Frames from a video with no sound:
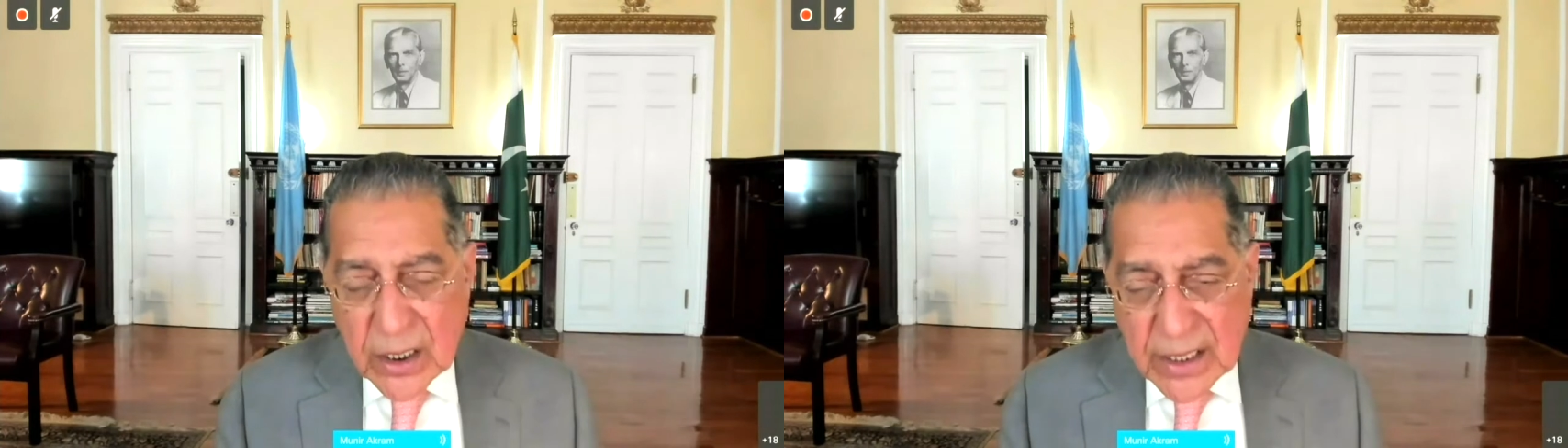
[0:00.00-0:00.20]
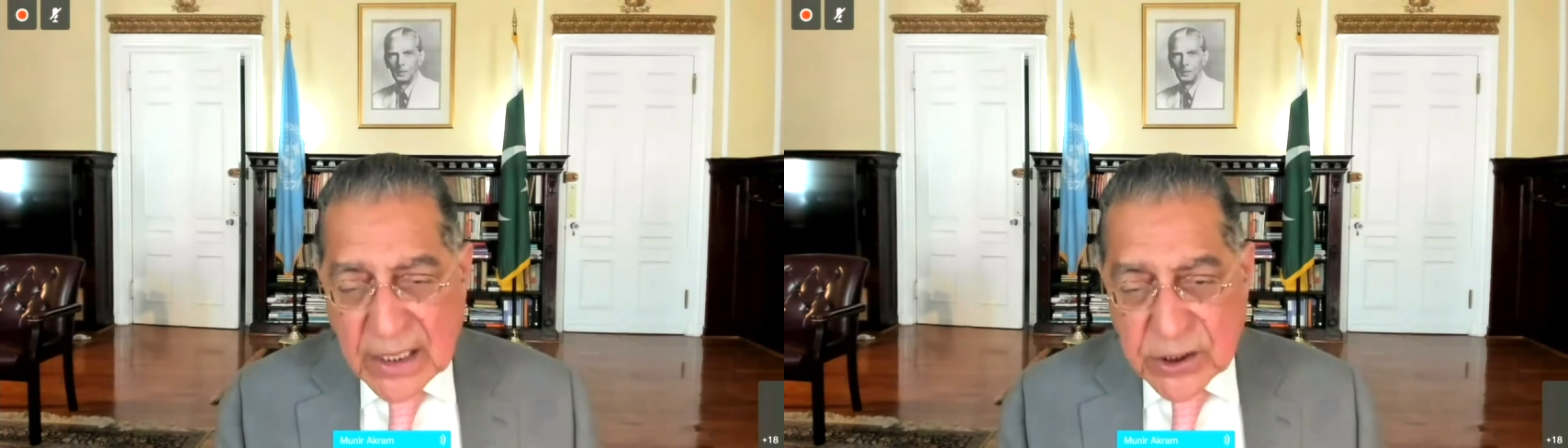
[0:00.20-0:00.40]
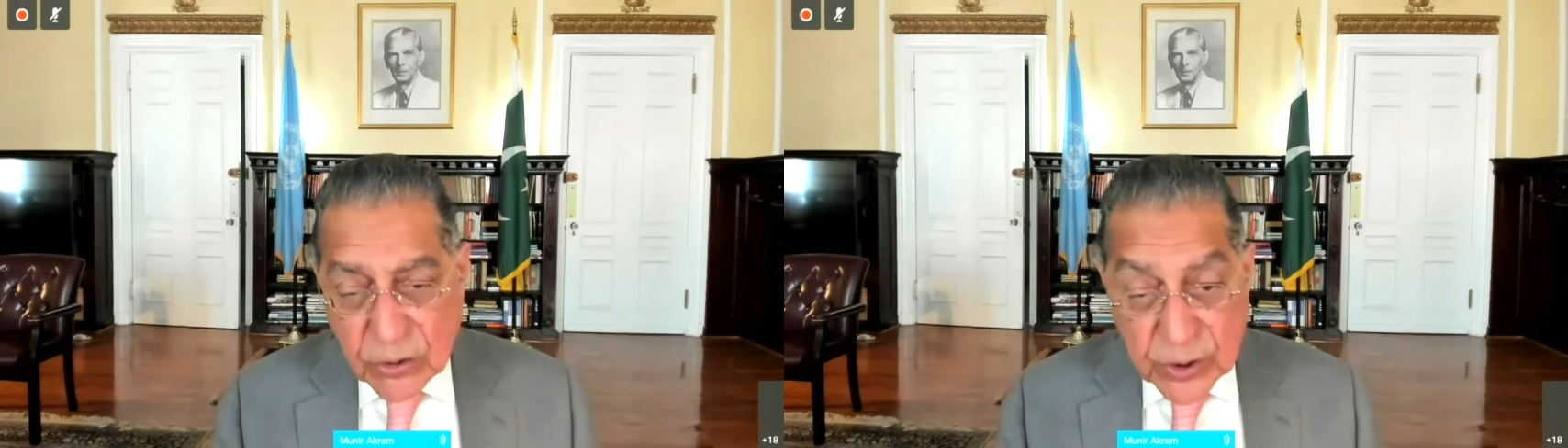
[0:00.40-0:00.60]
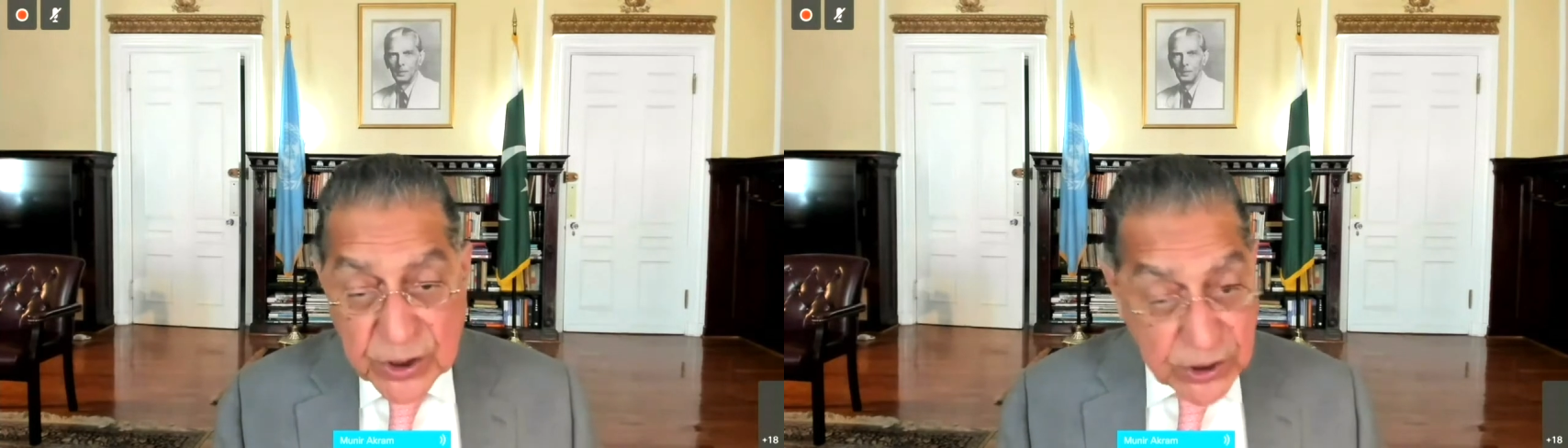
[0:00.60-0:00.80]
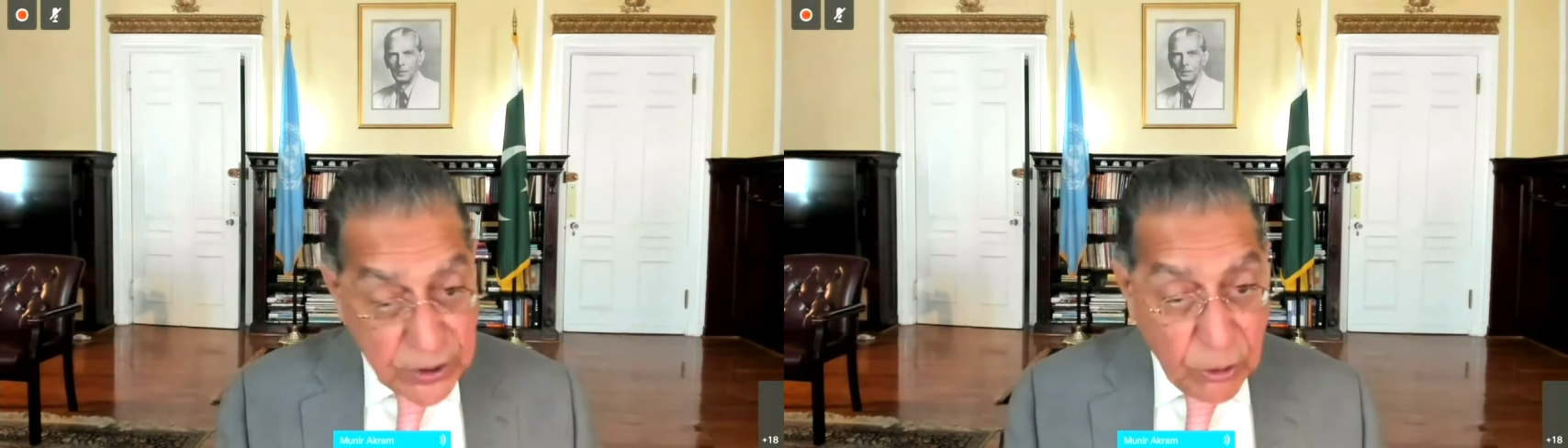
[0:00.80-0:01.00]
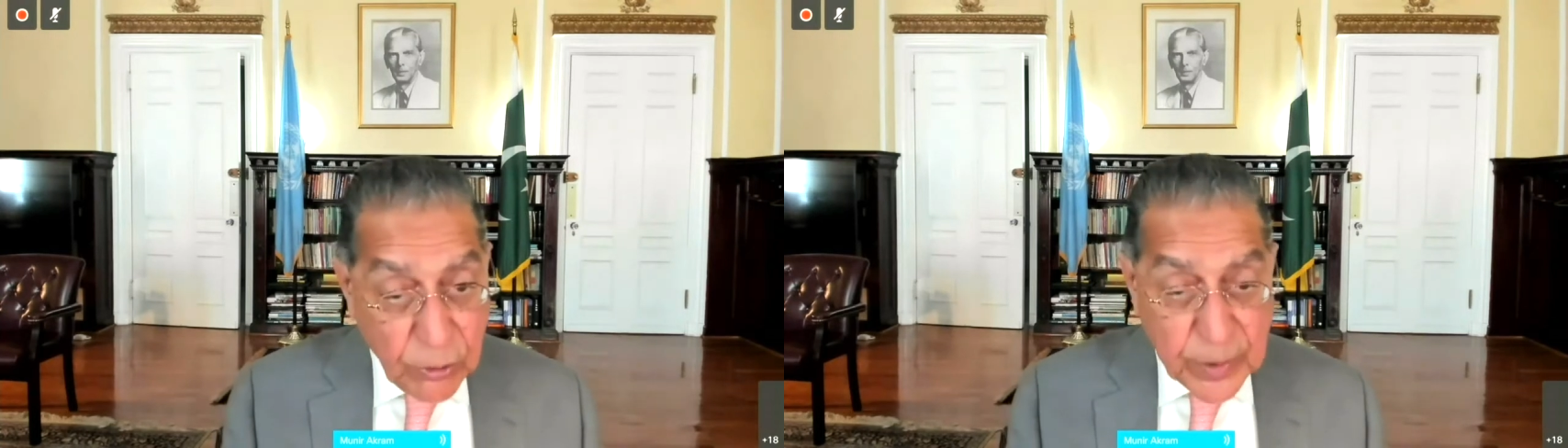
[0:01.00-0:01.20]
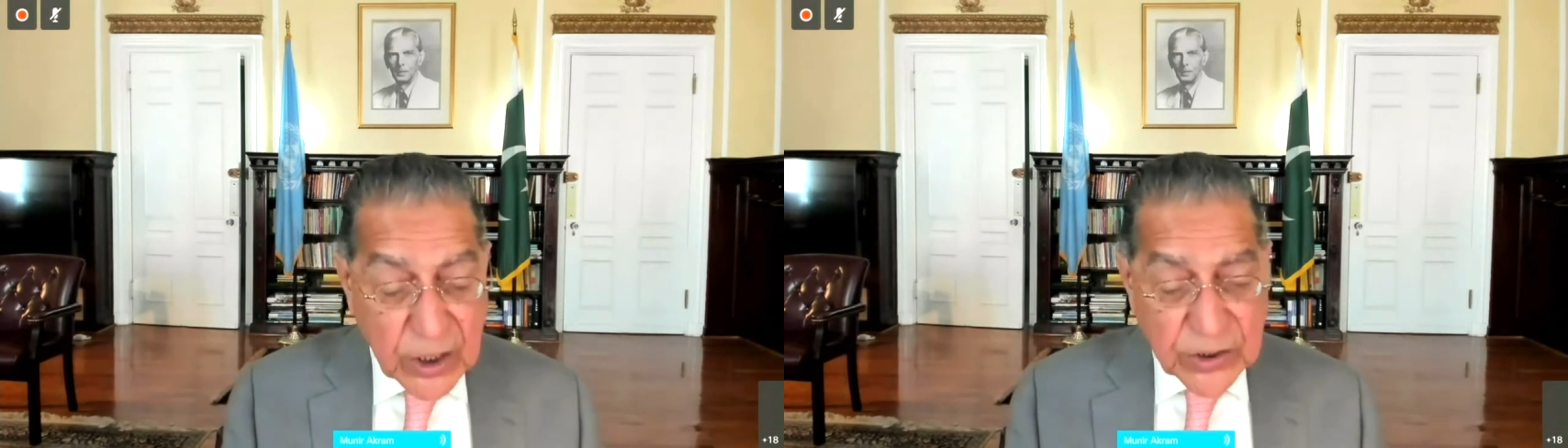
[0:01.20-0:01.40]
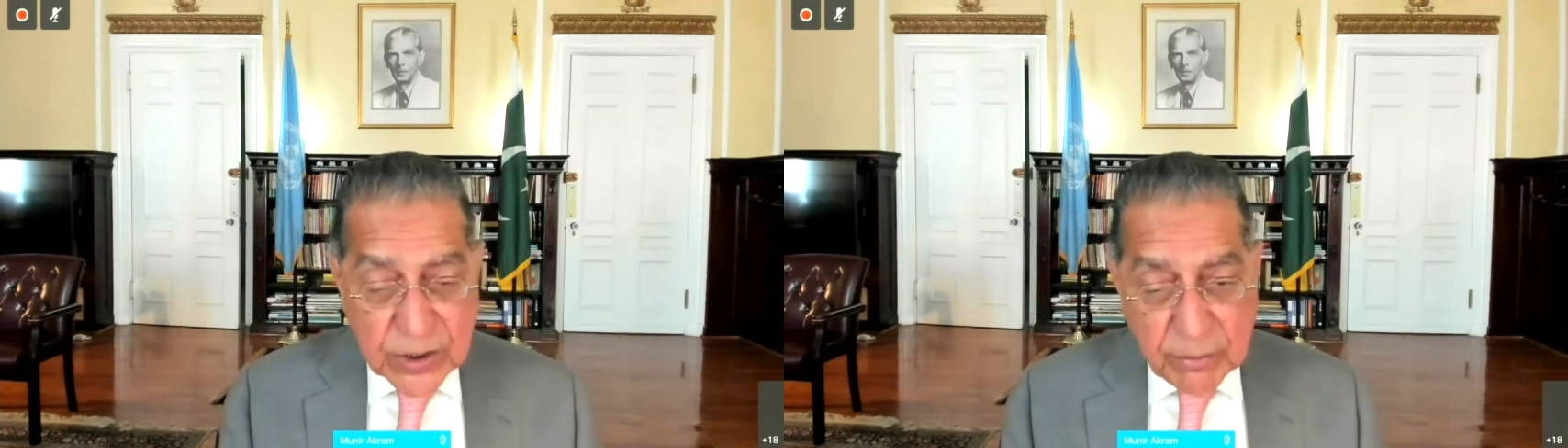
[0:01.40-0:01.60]
and that's going slow
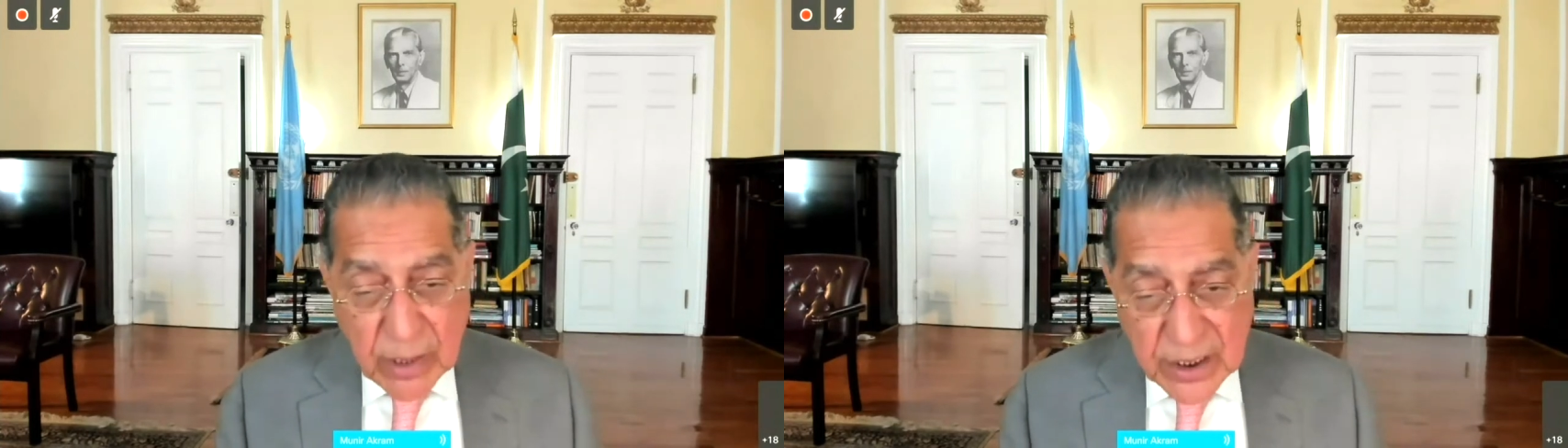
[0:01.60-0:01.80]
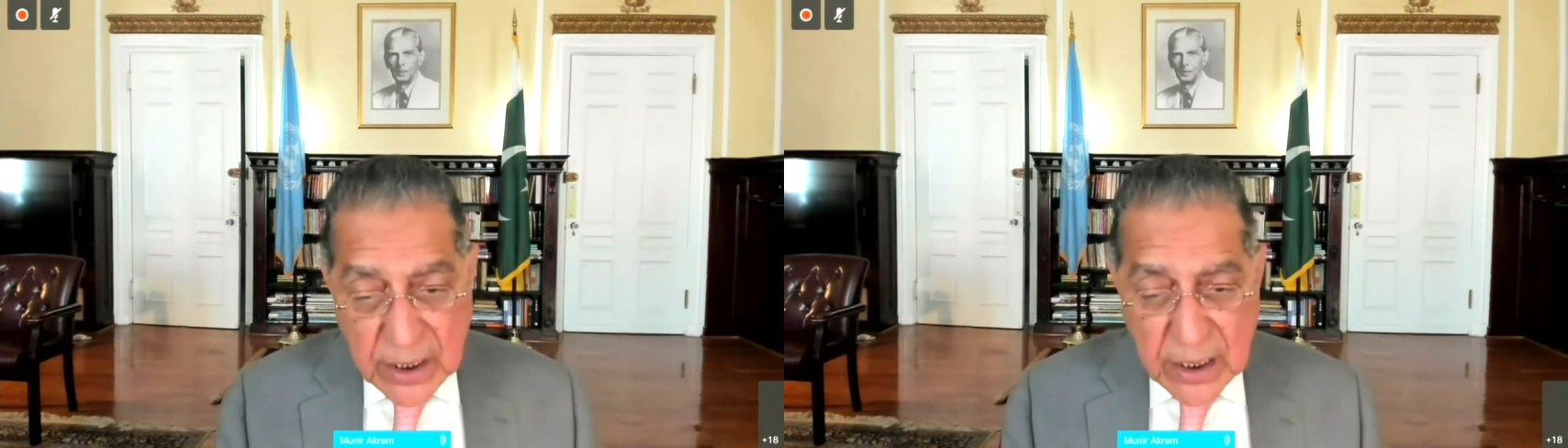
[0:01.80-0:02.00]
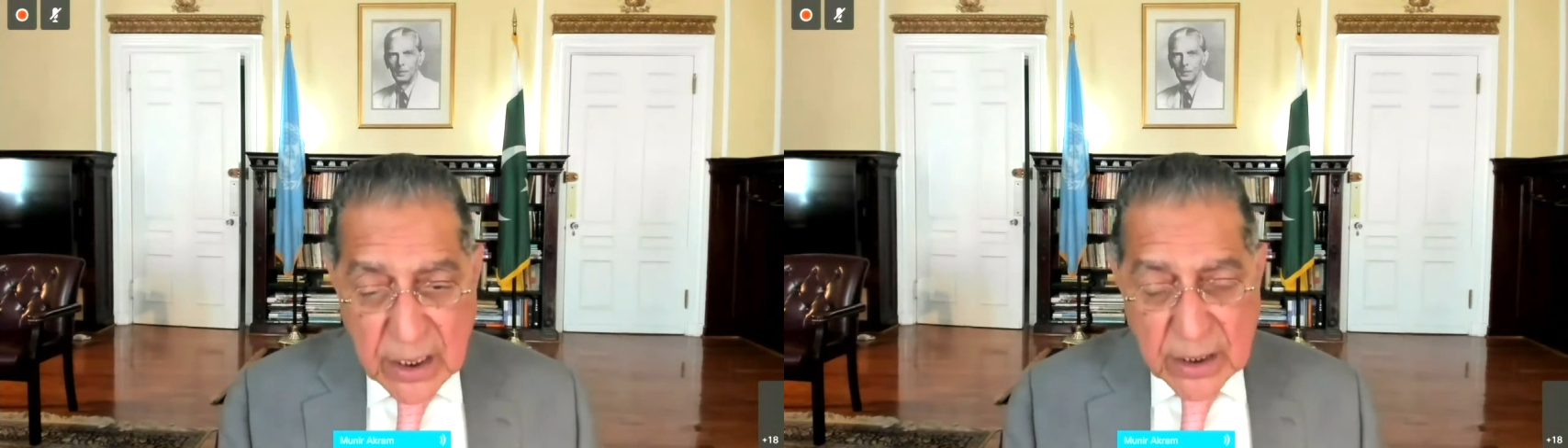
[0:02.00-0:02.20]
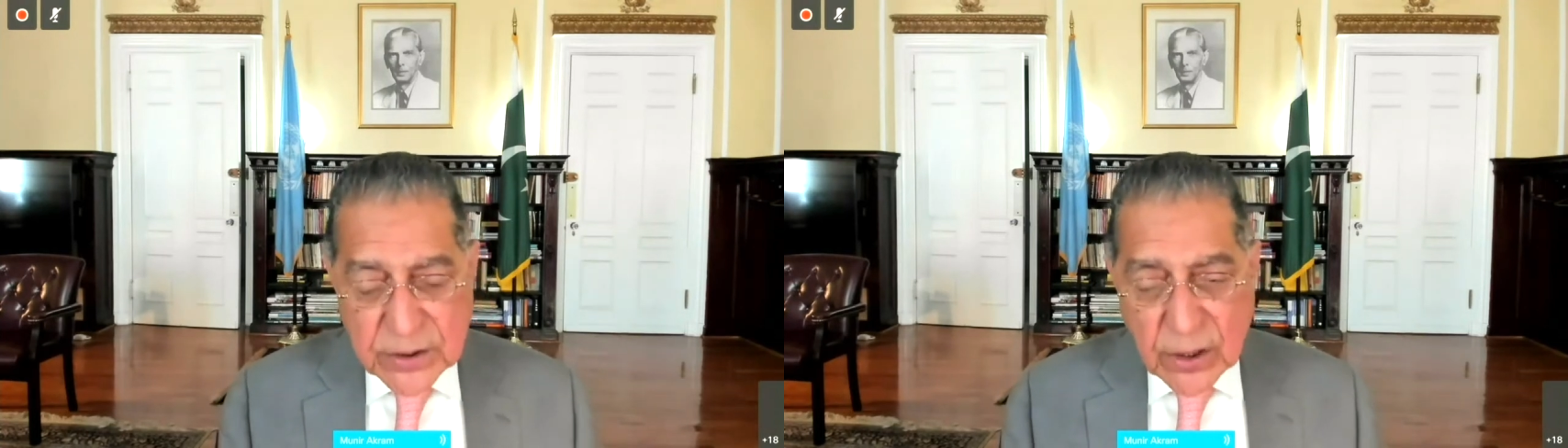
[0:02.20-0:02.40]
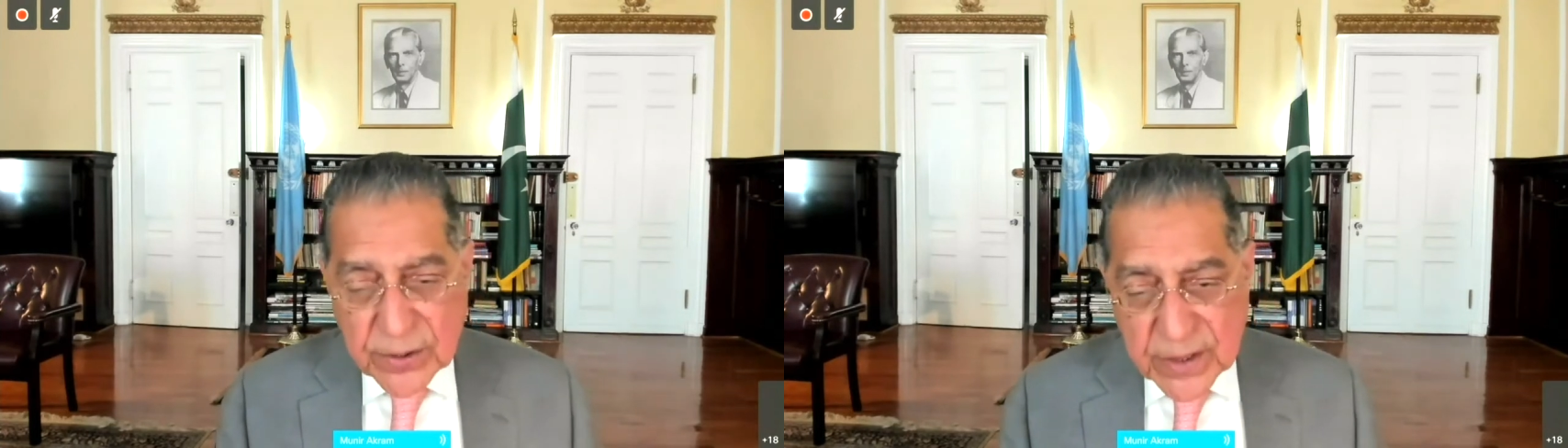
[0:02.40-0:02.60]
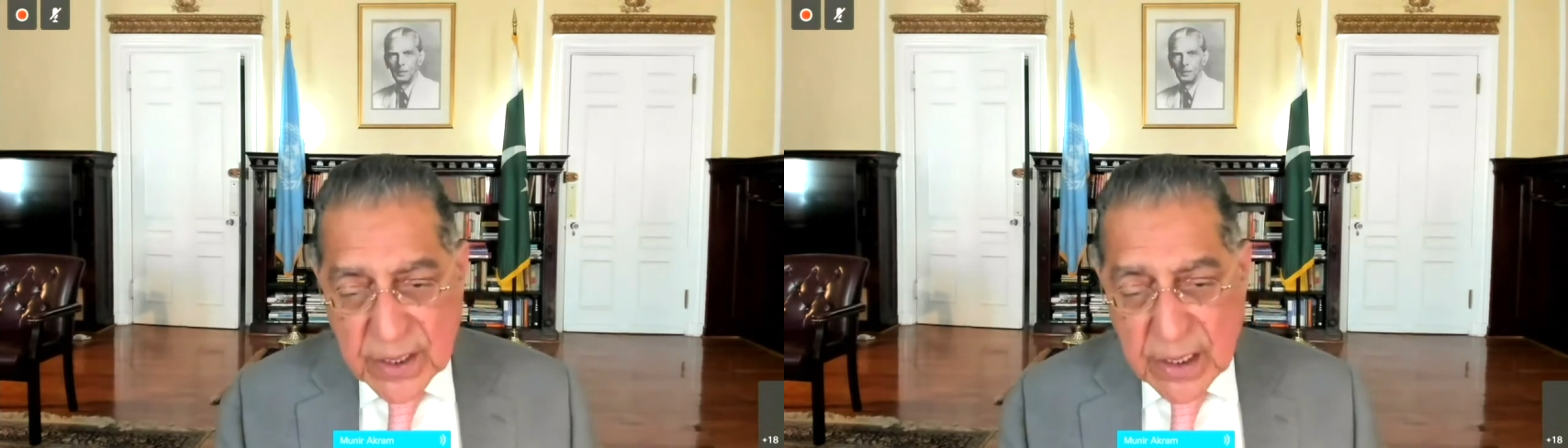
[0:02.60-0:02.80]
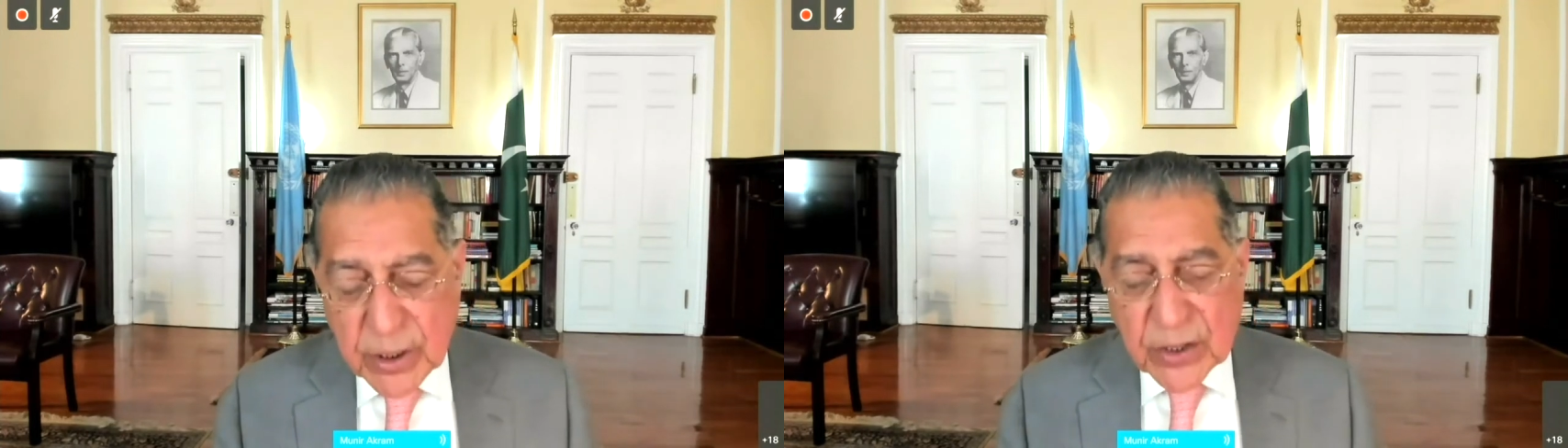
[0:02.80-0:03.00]
because the money is not there,